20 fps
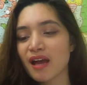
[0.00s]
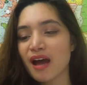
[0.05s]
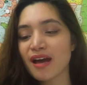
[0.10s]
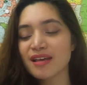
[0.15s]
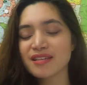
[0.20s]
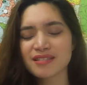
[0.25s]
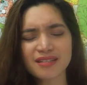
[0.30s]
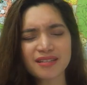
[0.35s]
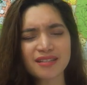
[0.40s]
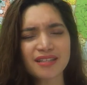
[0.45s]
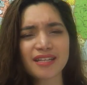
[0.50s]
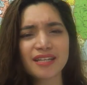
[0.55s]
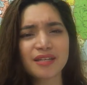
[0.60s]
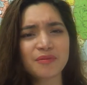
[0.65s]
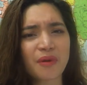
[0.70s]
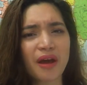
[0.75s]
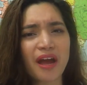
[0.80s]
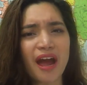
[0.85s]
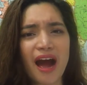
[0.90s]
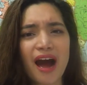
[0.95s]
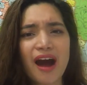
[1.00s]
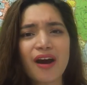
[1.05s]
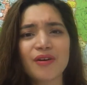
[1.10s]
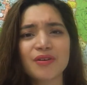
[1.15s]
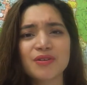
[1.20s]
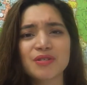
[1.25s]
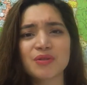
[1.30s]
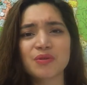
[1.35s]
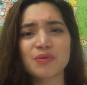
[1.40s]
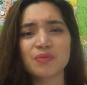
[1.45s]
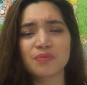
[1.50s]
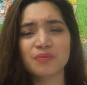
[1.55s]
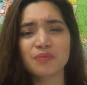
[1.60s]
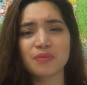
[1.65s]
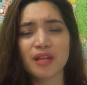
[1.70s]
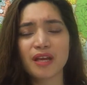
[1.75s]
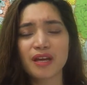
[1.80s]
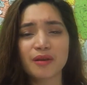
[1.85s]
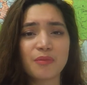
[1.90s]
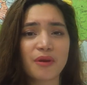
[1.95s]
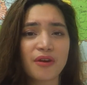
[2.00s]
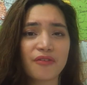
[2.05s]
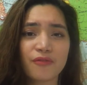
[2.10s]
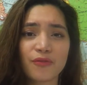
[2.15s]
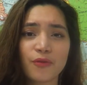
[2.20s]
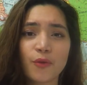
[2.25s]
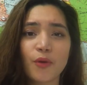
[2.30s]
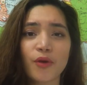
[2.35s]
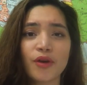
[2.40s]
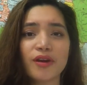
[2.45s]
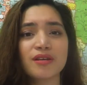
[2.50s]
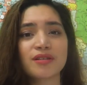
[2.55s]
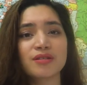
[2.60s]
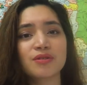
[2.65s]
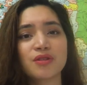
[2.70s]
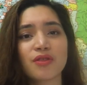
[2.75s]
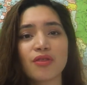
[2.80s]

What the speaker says: I still clean my house, like my floors,